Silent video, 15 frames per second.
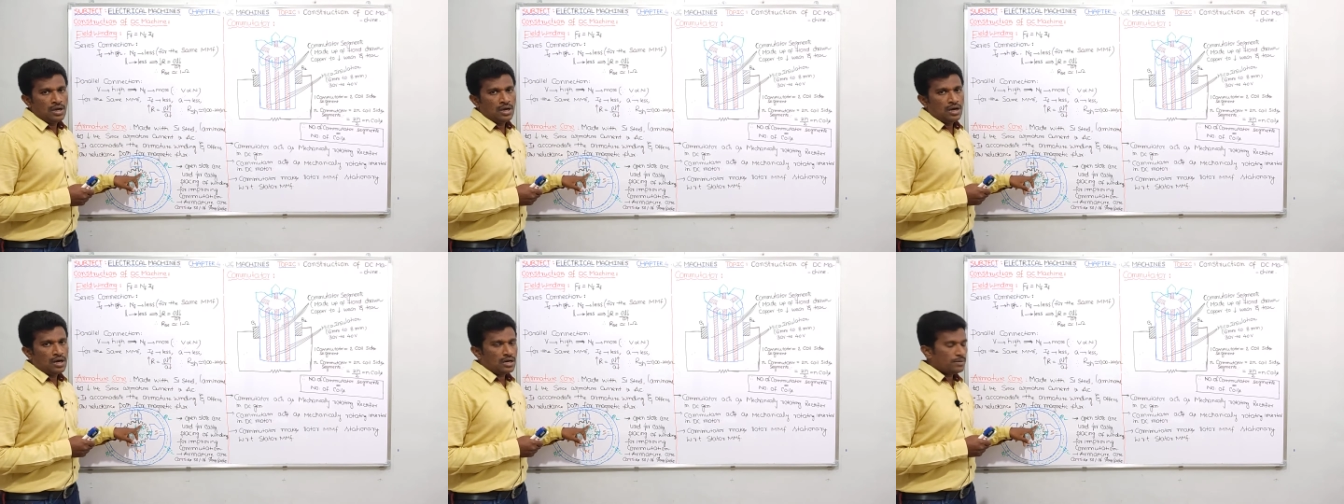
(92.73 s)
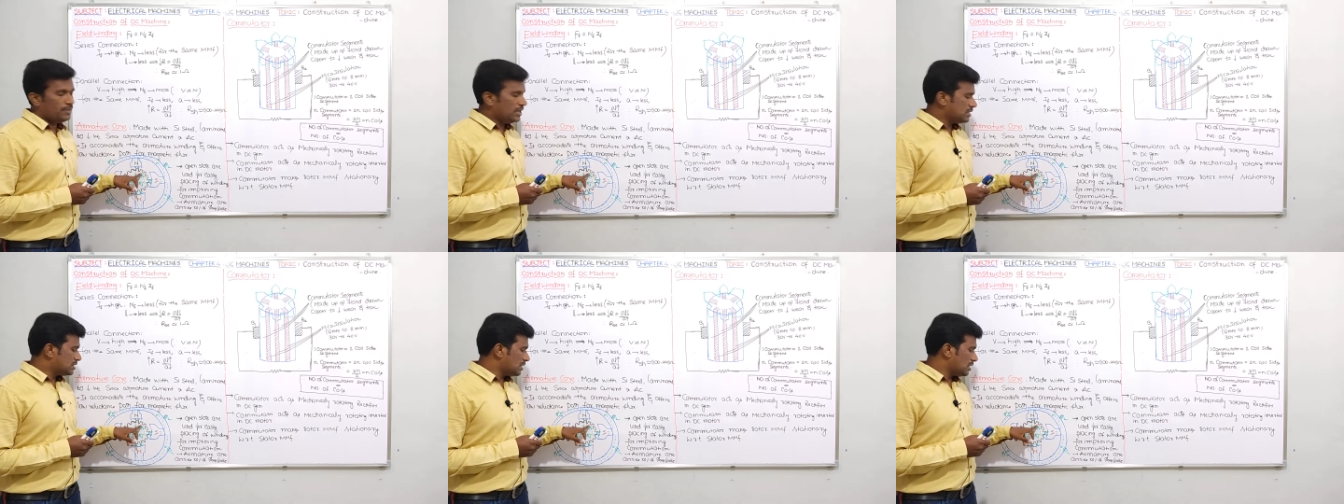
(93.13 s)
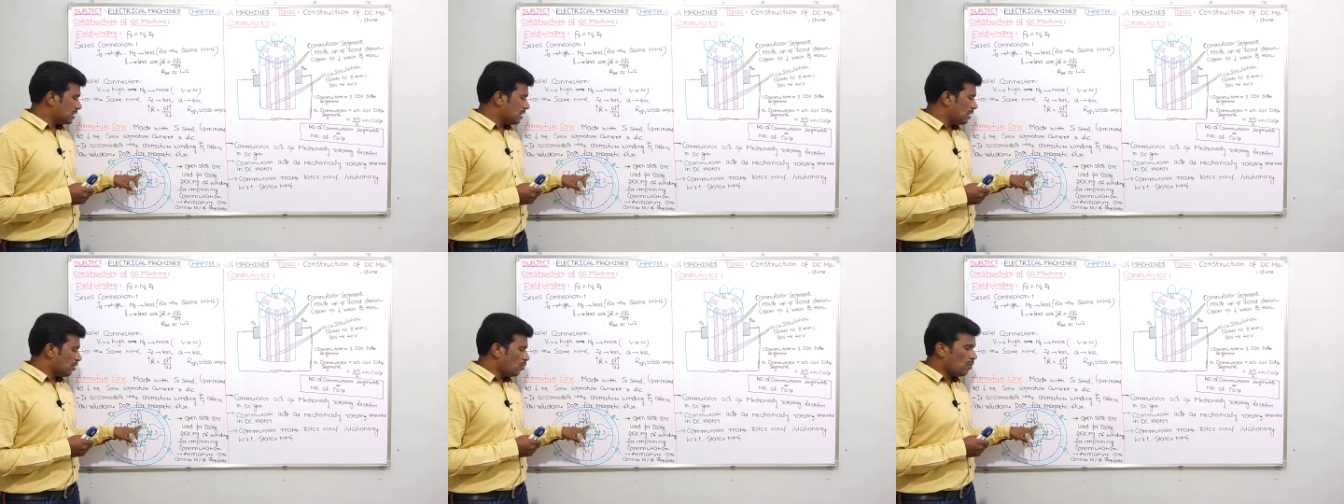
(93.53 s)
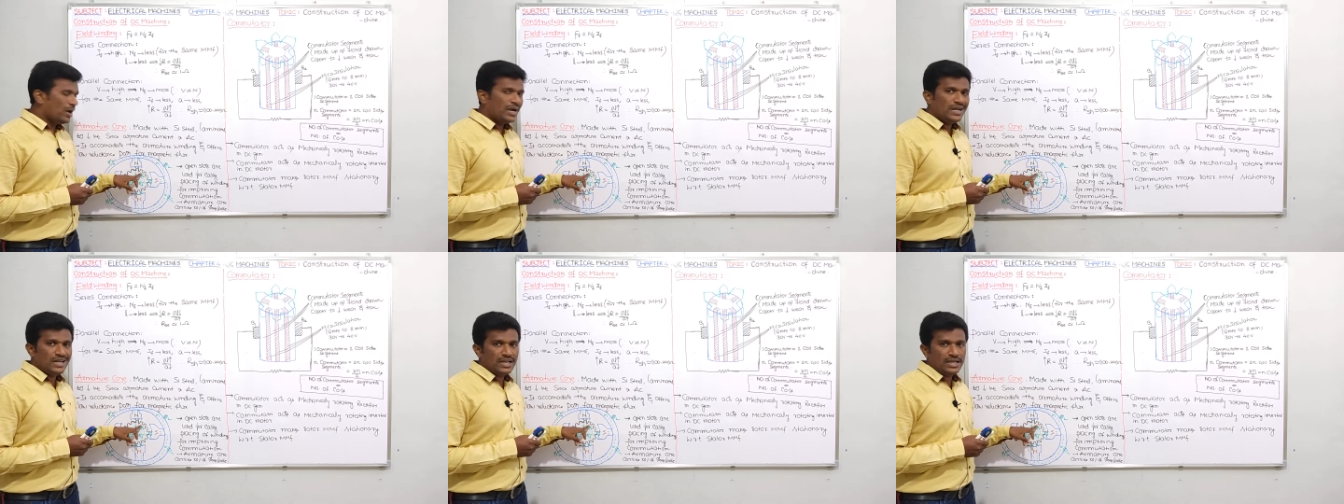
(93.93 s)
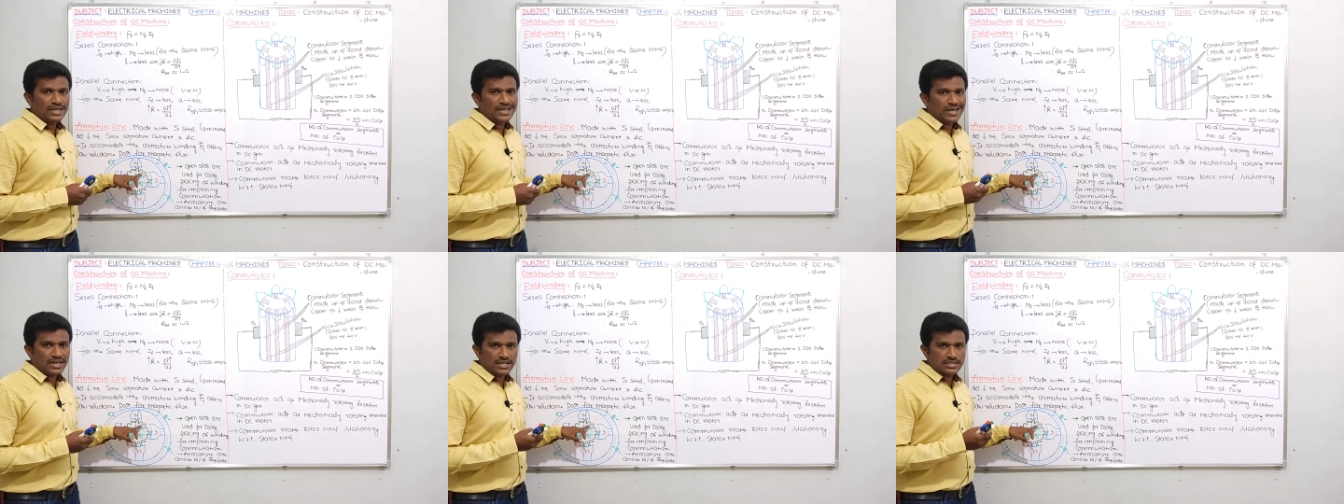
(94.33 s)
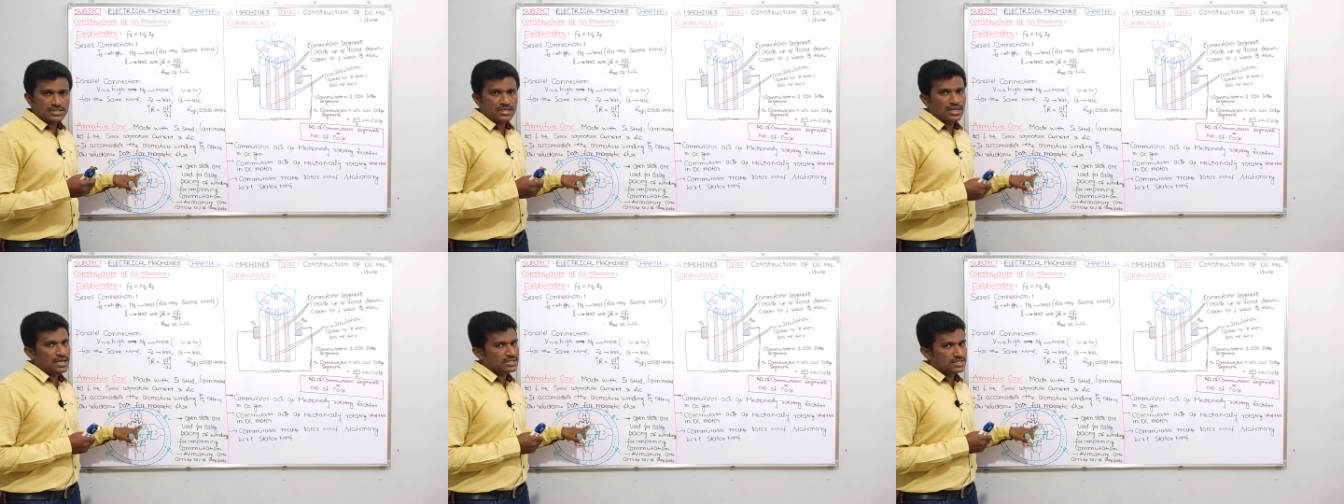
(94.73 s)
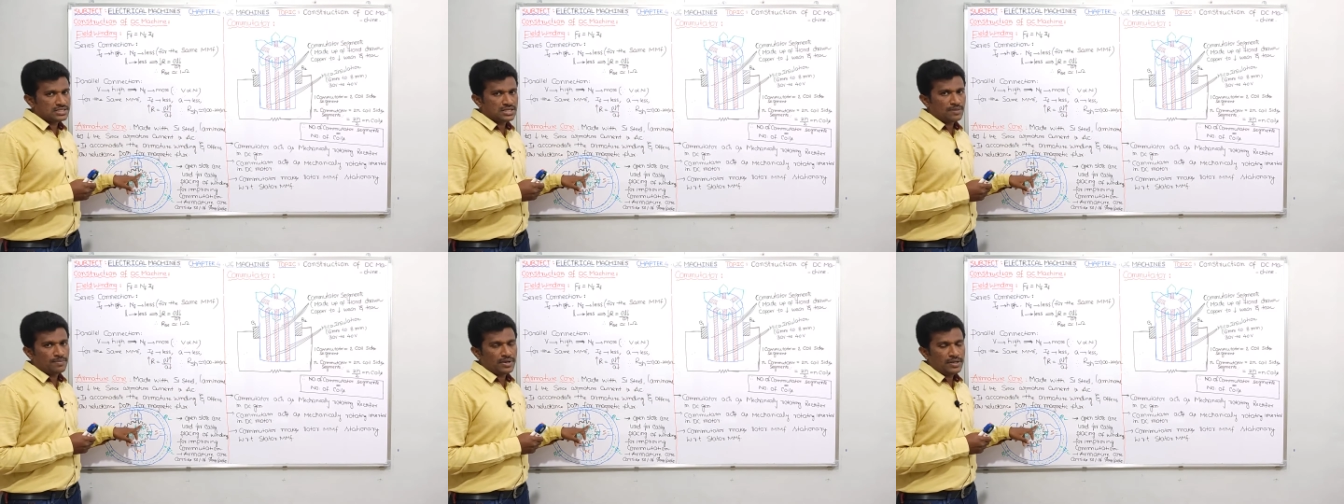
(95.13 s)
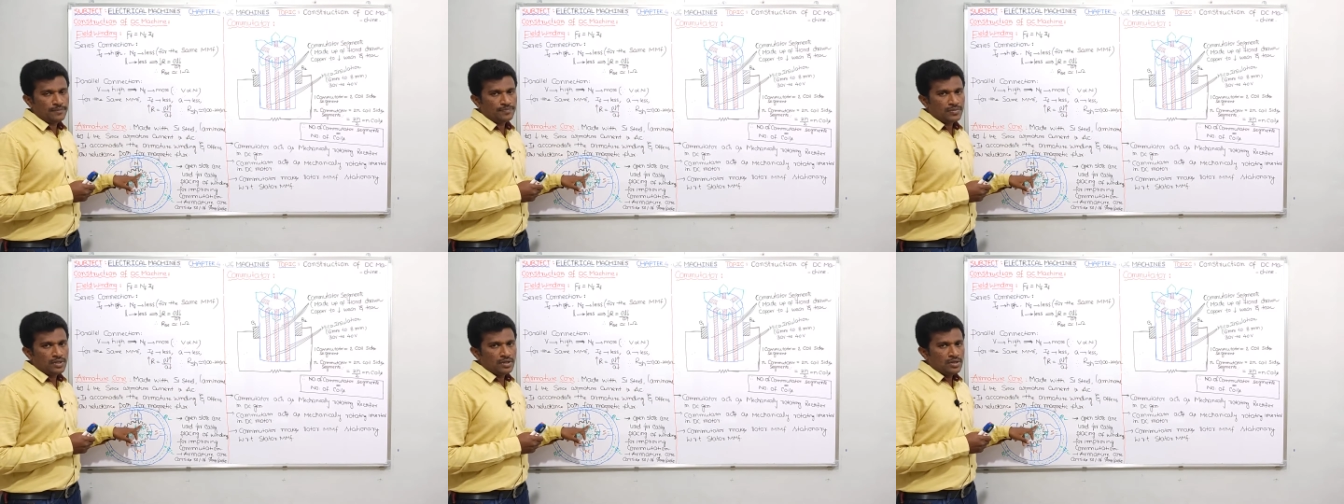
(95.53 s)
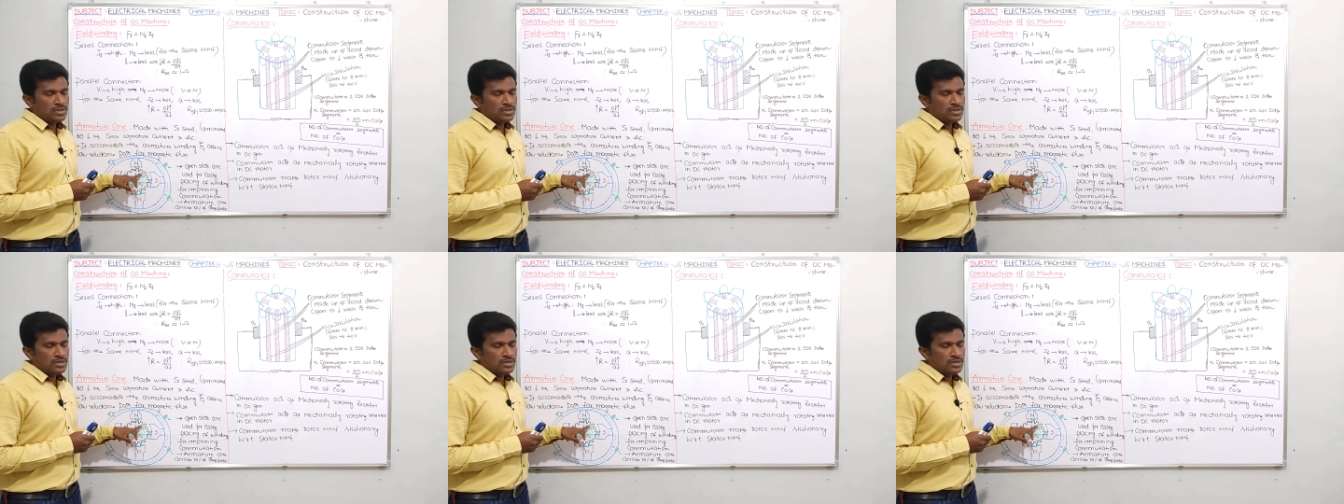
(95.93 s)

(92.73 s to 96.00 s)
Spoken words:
Armature winding carries AC supply.